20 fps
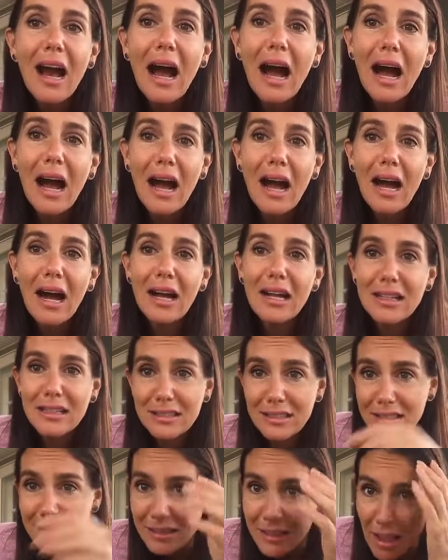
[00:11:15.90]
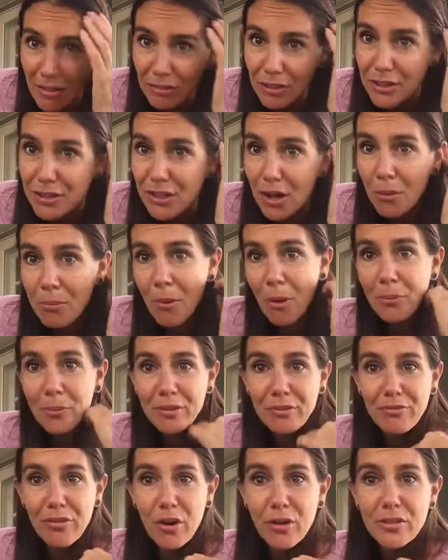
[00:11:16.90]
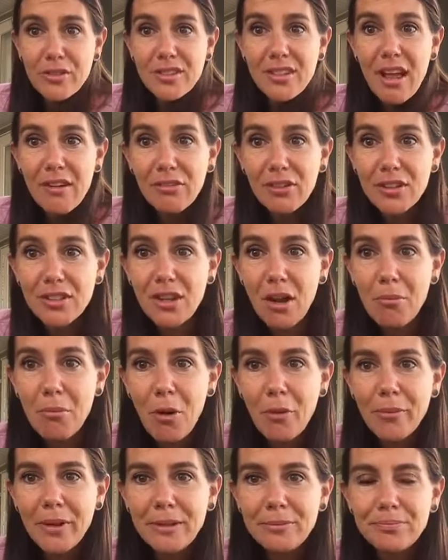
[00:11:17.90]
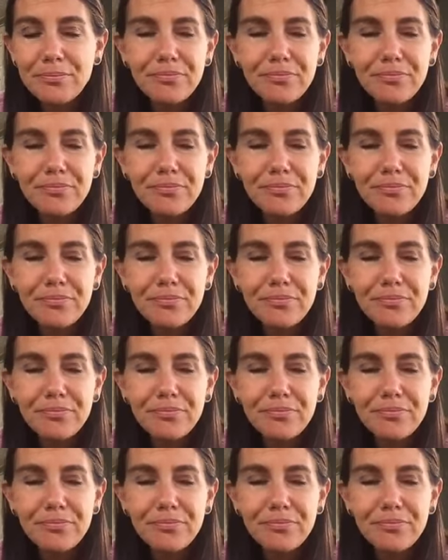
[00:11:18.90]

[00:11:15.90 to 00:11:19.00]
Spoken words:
It's never a dull moment, folks. Never a dull moment.